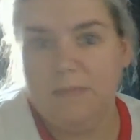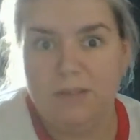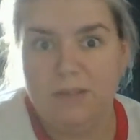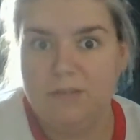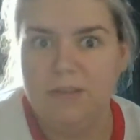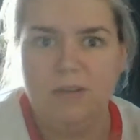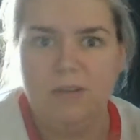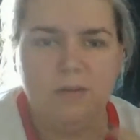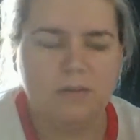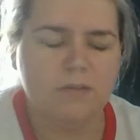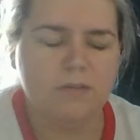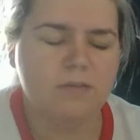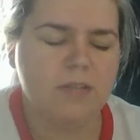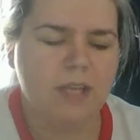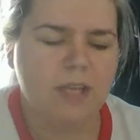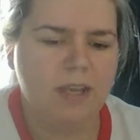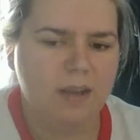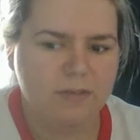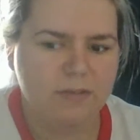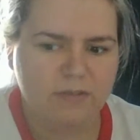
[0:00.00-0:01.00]
they'll
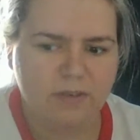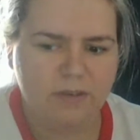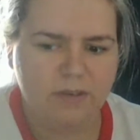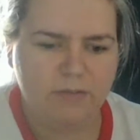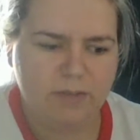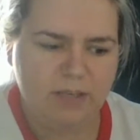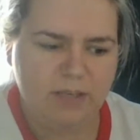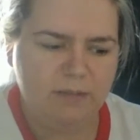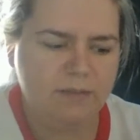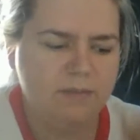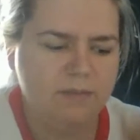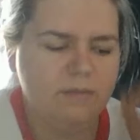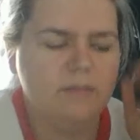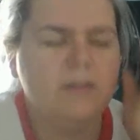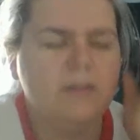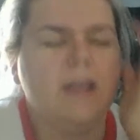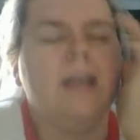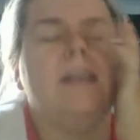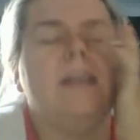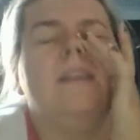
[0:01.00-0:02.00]
say after every time
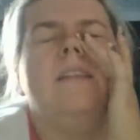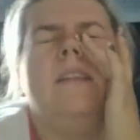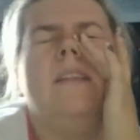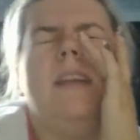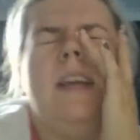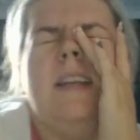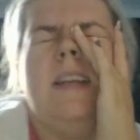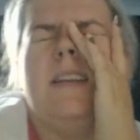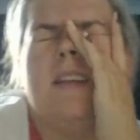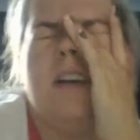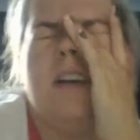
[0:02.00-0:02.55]
they end the